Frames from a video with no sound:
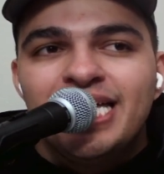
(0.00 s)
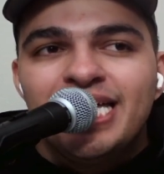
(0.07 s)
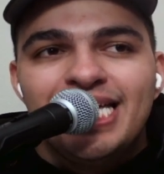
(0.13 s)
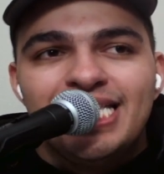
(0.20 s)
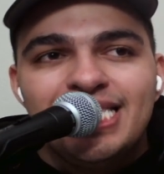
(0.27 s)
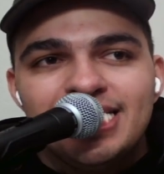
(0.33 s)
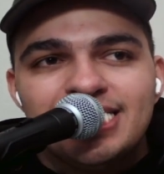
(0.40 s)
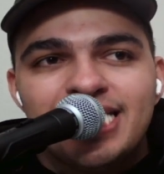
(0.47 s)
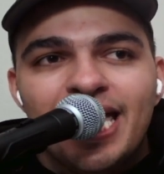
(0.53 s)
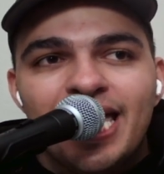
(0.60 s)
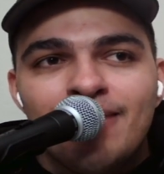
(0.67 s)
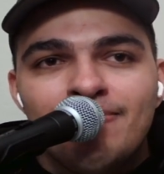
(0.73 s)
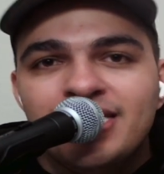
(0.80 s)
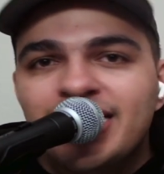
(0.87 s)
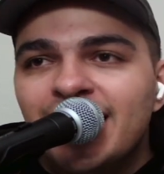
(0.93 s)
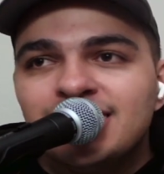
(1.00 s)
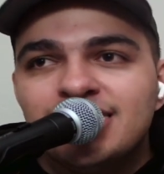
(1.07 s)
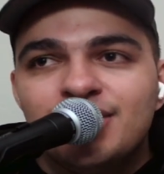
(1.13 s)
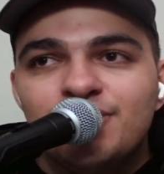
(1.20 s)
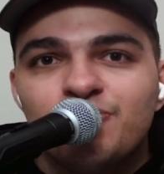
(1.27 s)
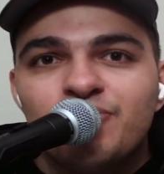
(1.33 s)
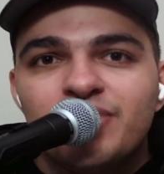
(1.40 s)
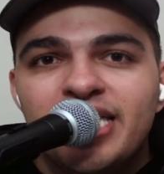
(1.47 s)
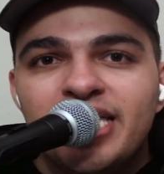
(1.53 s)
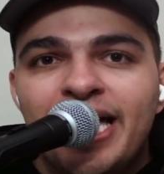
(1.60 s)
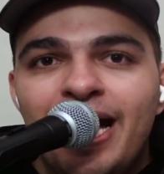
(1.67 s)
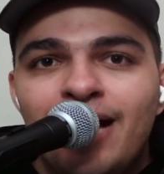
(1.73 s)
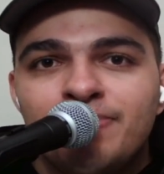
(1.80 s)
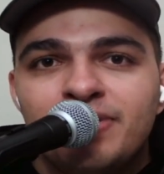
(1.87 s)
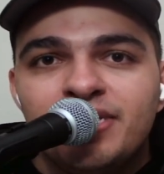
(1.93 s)
In this game, that didn't really
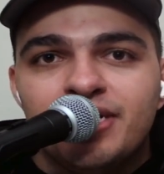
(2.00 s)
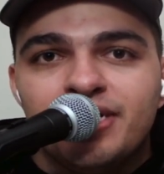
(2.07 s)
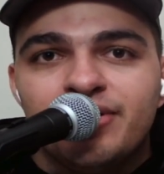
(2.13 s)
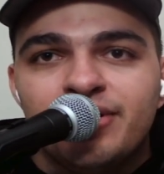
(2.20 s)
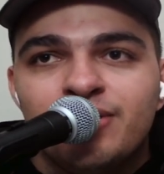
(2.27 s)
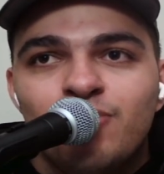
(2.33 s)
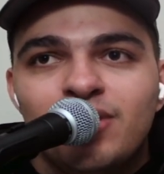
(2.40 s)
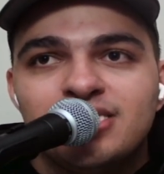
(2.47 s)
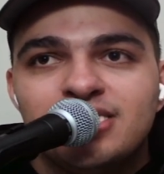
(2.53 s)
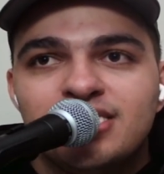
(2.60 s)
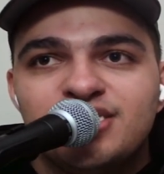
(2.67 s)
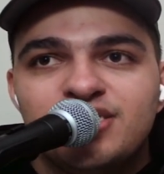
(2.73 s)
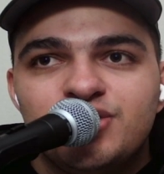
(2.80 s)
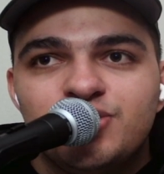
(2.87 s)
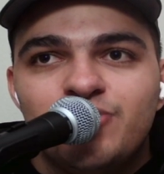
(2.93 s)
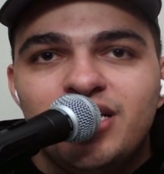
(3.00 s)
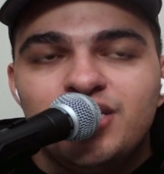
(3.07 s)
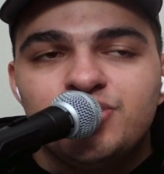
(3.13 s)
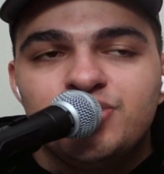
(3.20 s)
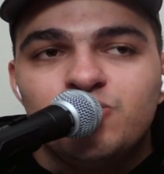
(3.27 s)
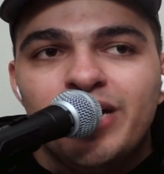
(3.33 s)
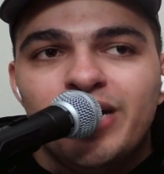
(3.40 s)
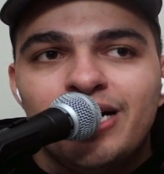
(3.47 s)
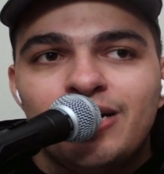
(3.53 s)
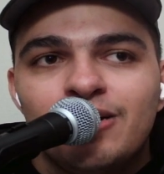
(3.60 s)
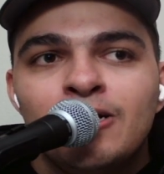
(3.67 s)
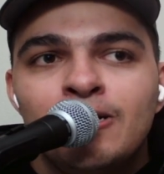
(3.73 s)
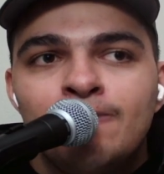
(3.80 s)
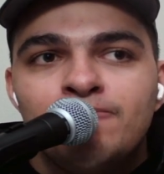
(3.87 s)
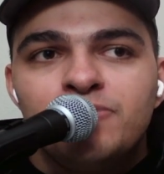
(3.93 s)
happen here. It wasn't a situation
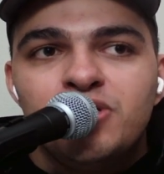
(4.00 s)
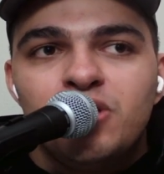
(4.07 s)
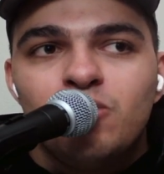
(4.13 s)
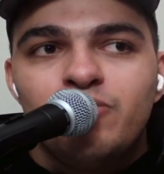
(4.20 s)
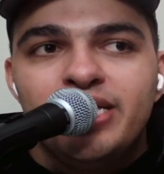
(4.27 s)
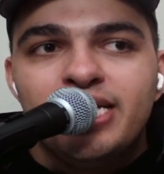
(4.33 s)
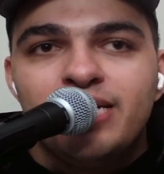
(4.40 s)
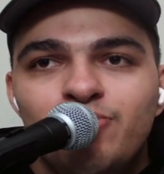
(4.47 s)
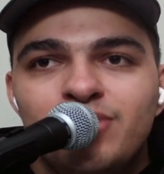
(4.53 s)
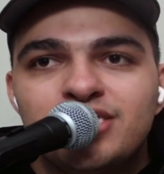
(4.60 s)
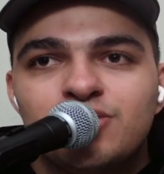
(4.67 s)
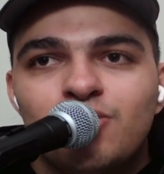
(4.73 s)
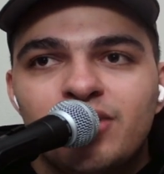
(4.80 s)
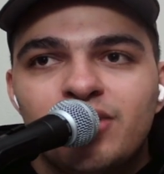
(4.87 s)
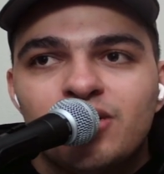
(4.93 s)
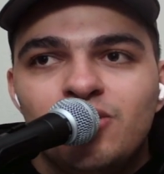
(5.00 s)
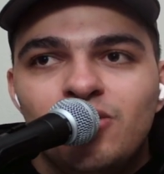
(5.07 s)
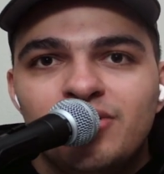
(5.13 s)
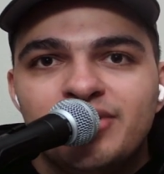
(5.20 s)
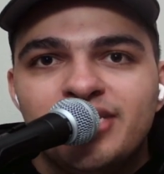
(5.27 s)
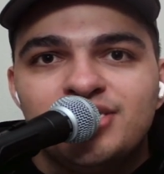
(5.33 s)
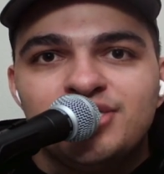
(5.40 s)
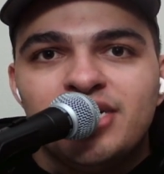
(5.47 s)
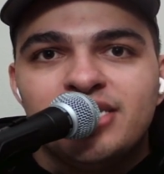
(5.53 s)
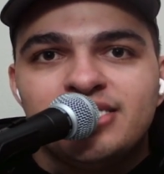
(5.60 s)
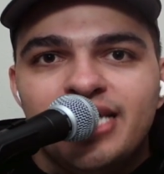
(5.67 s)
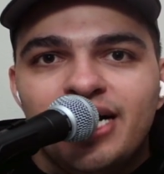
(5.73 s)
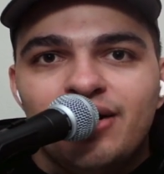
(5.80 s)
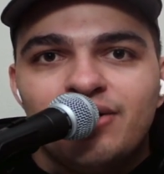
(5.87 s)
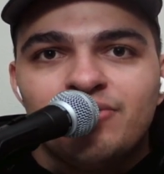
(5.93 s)
where, you know, we, scored a goal and then shut
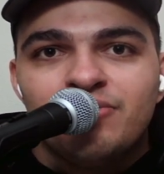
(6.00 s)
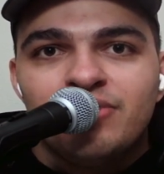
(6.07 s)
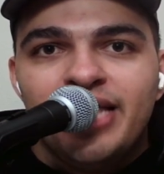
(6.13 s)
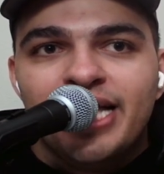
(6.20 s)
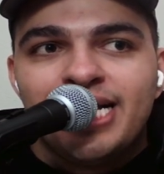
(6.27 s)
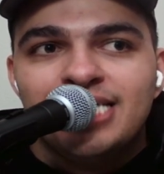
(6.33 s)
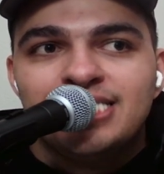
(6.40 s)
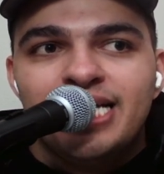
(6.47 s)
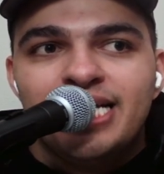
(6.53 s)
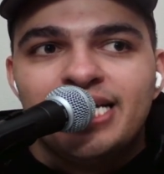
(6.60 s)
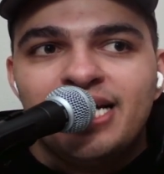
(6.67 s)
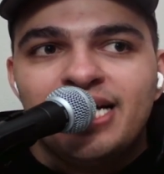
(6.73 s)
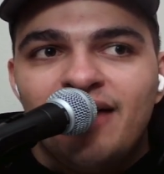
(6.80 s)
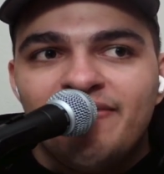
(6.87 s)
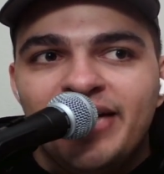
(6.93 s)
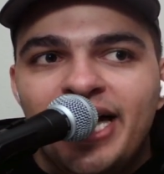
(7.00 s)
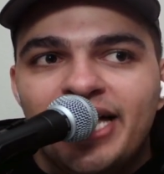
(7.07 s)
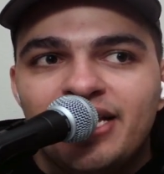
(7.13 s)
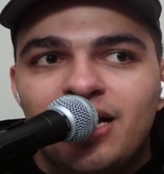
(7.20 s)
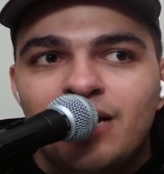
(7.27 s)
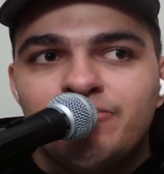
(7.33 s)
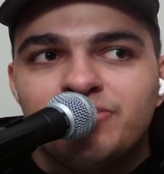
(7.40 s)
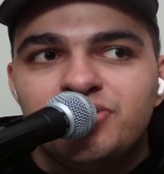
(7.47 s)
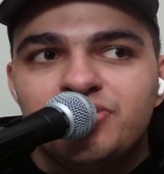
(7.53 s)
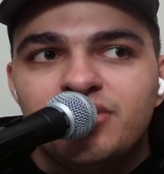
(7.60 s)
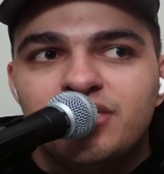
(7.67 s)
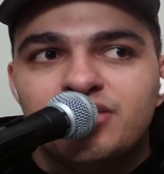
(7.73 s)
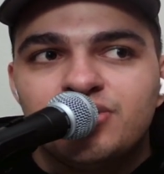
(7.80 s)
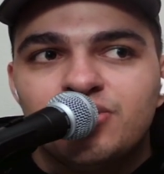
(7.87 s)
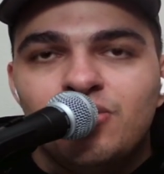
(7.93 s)
down. Like I said, Gavi had an
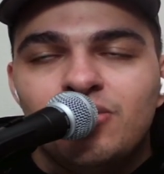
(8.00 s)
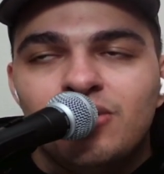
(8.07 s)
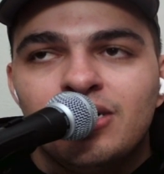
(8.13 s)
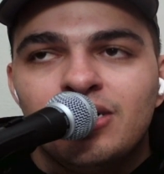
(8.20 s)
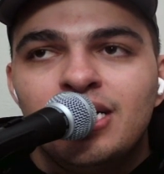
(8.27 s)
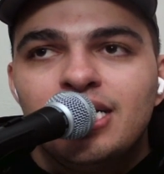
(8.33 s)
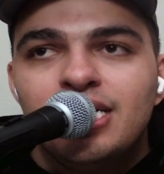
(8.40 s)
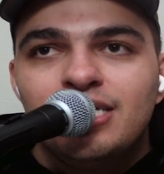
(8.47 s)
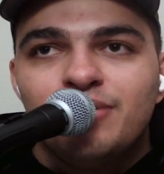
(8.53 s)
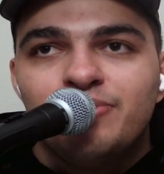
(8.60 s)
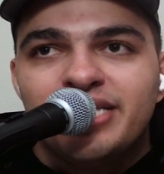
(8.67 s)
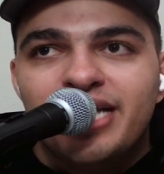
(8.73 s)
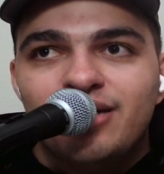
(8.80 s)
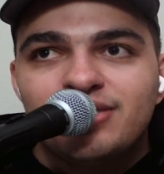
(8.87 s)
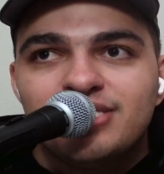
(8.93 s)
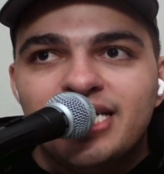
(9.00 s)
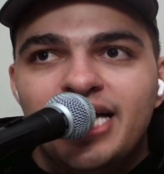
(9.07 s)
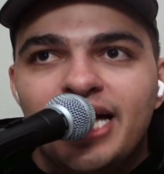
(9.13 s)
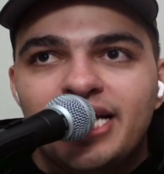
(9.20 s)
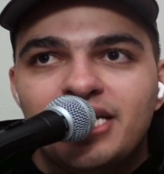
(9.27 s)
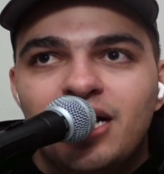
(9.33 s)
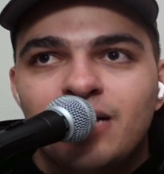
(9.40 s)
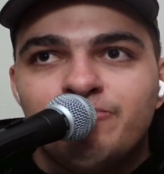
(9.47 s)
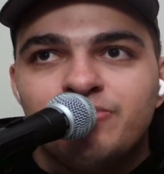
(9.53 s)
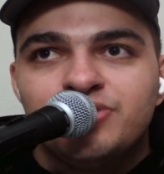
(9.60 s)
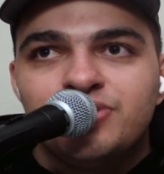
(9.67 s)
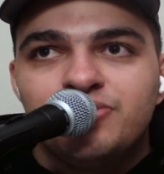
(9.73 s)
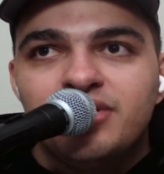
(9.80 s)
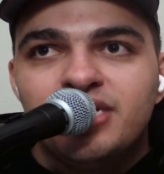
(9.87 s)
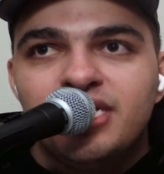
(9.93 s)
opportunity to score, Lewandowski had an
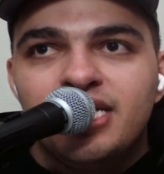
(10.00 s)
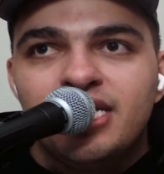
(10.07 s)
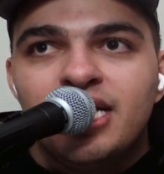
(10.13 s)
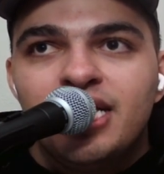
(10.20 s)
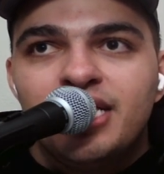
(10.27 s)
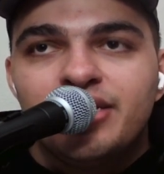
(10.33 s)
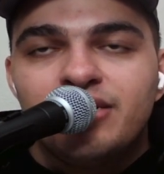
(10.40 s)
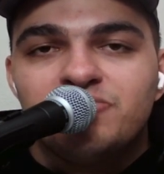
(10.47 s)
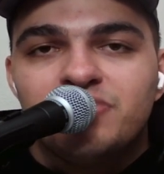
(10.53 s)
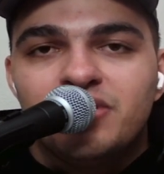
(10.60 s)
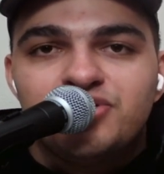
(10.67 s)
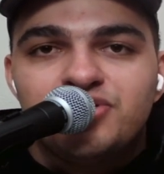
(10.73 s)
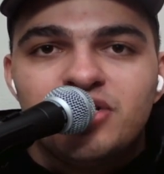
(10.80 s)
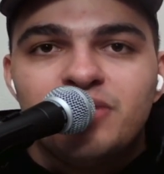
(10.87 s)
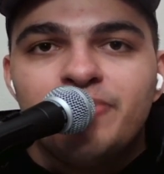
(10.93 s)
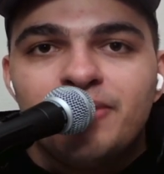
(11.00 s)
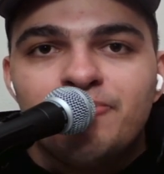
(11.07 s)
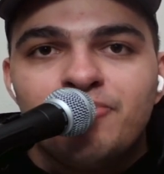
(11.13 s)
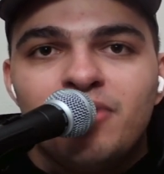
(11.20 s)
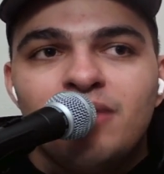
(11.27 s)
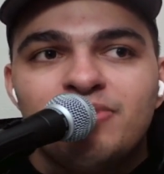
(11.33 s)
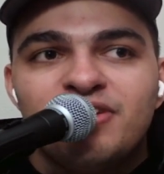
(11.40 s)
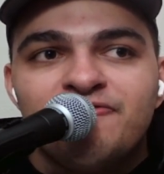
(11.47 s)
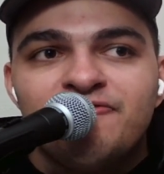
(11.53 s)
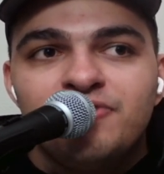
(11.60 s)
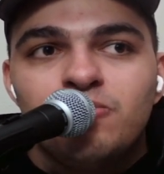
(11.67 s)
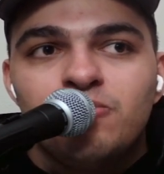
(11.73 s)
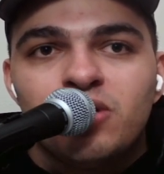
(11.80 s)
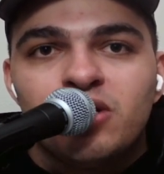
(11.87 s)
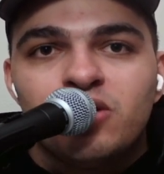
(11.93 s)
opportunity. There, there should have been probably a
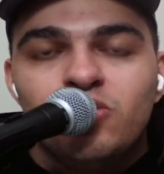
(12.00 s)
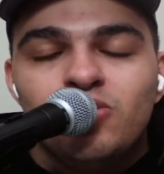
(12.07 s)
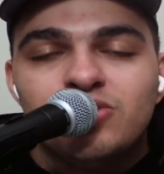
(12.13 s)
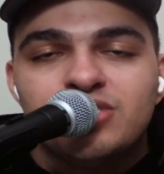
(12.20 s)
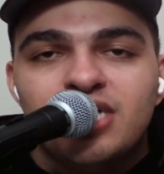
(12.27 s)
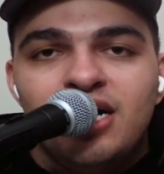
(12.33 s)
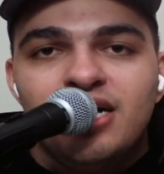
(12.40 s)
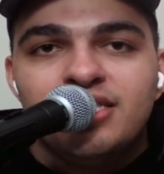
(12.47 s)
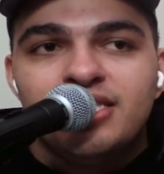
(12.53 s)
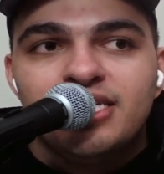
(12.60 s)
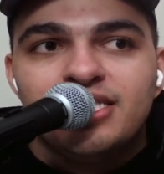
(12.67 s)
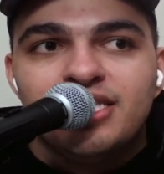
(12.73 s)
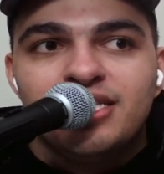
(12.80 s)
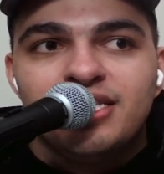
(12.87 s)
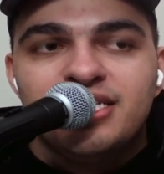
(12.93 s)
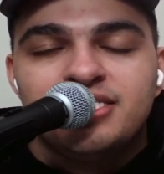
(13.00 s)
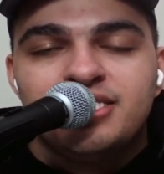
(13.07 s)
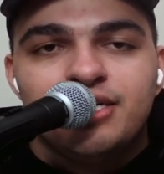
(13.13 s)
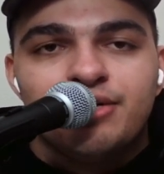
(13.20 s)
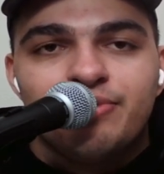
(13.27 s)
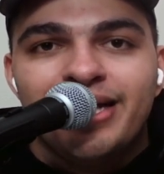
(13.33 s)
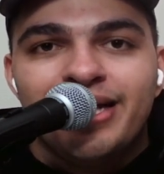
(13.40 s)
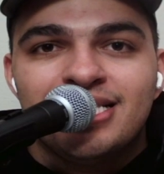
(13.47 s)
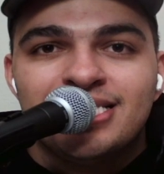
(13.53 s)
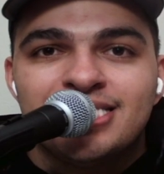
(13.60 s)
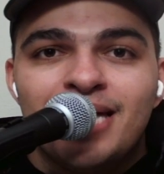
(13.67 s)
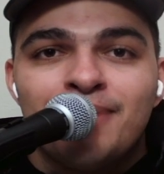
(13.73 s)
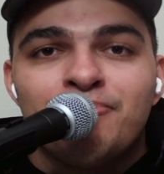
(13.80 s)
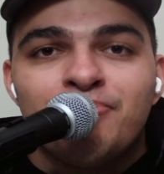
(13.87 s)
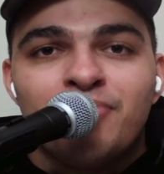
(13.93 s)
few more goals on the, the list here, right? This
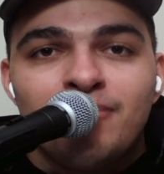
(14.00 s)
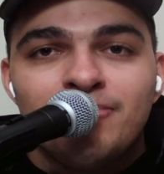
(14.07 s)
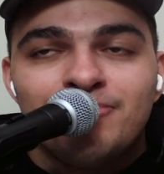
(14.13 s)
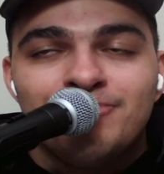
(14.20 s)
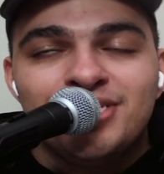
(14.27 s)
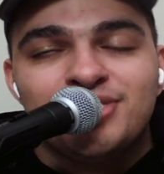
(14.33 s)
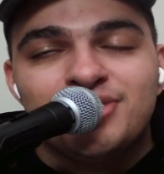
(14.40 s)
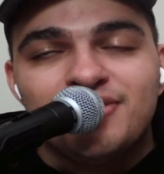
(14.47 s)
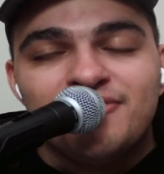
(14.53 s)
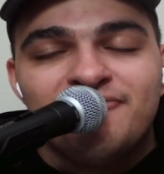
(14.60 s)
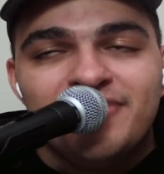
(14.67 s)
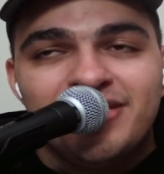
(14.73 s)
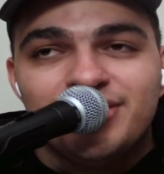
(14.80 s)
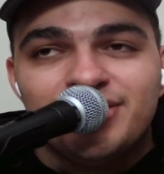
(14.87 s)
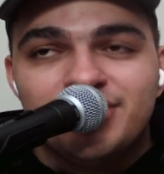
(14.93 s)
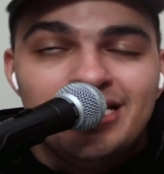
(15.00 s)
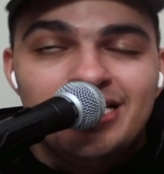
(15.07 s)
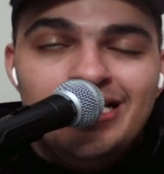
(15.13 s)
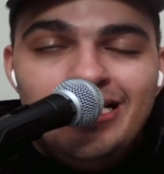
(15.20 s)
game probably should have finished.